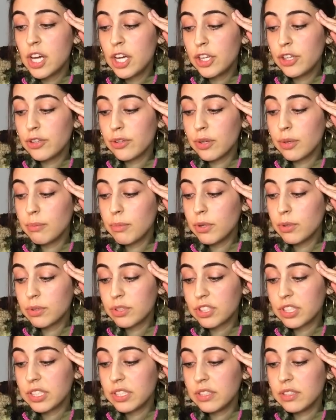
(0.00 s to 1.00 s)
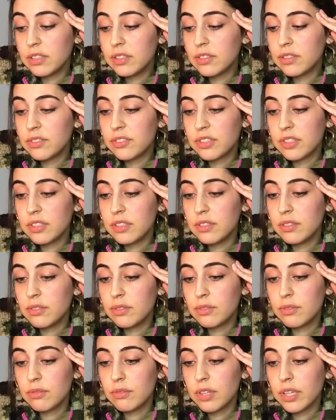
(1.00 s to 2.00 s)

your emotions and